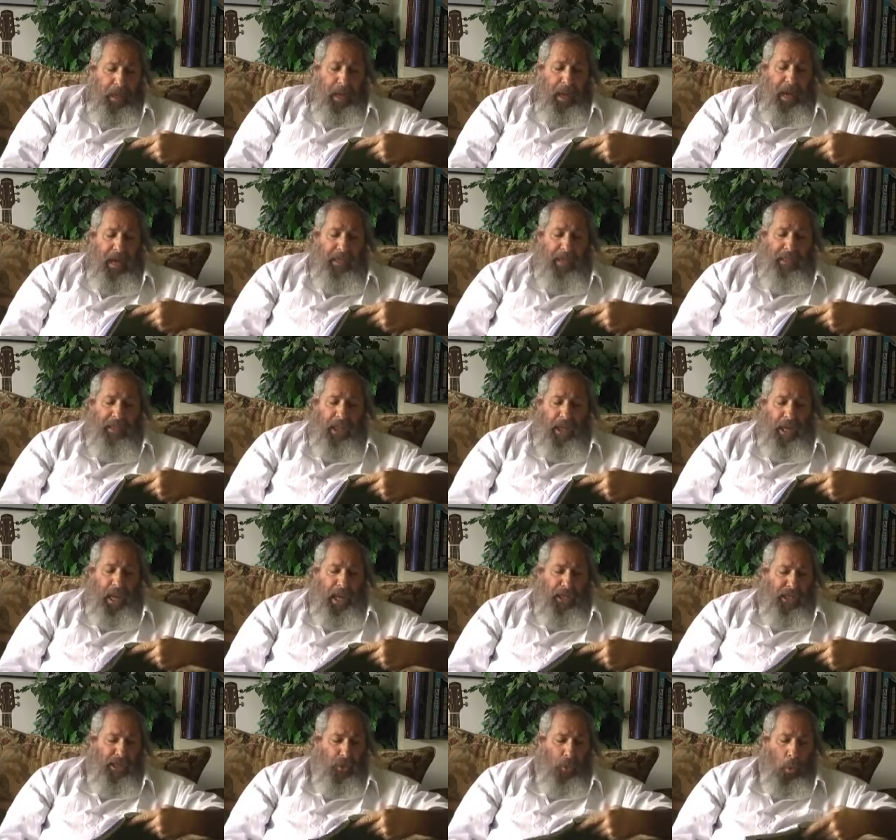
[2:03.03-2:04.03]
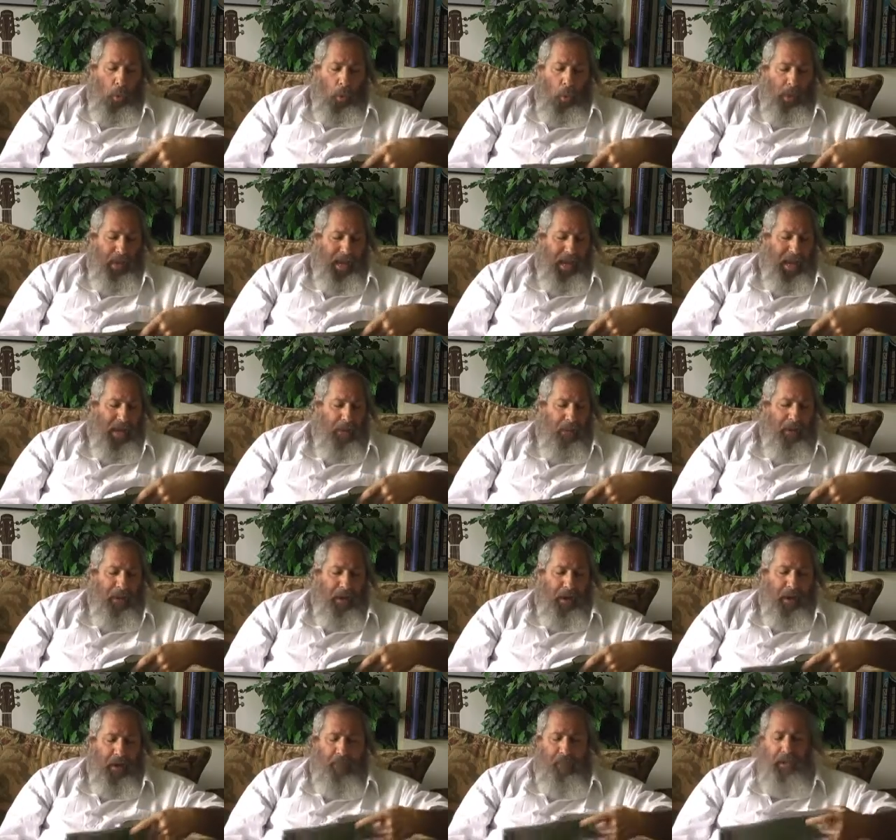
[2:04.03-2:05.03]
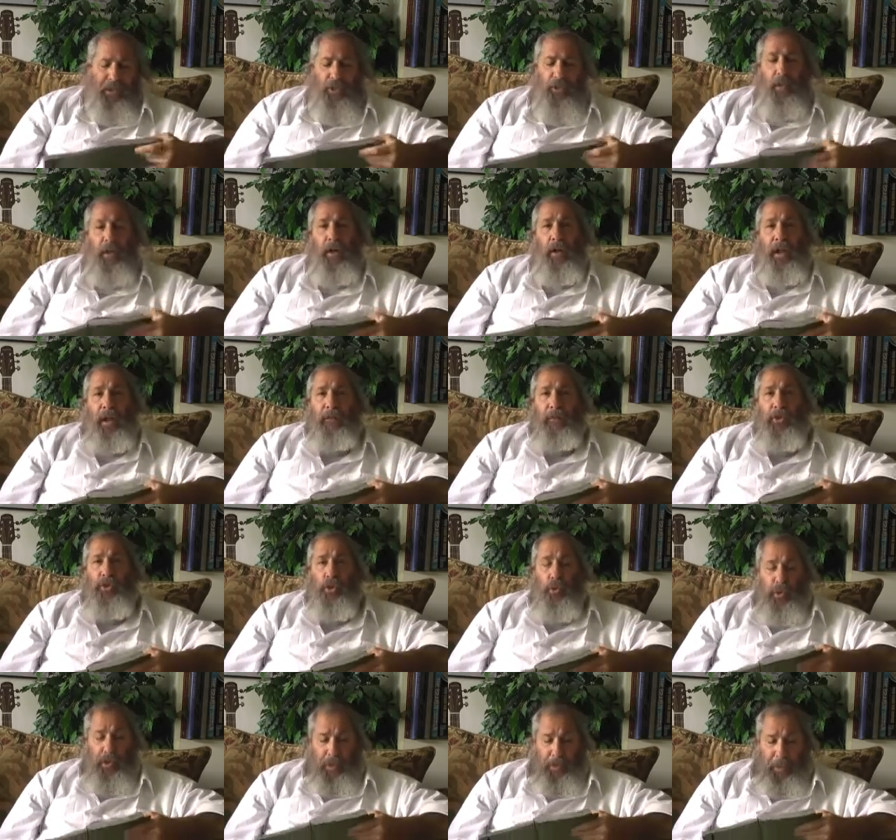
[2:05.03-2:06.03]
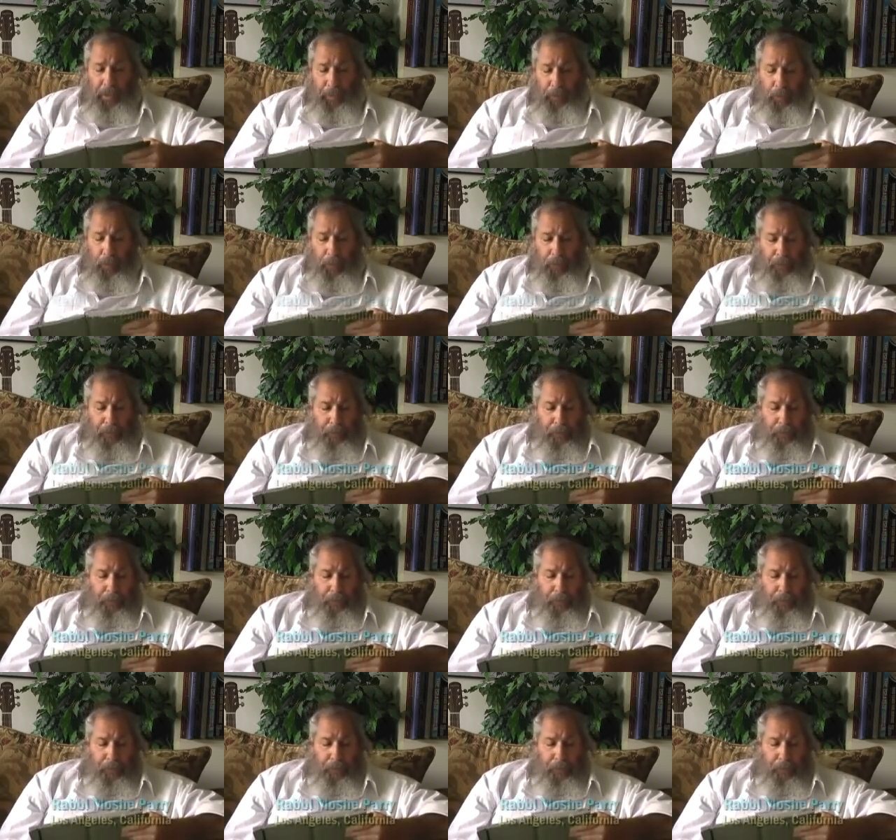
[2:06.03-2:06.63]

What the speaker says: and is a sworn enemy of Israel and the Jewish people.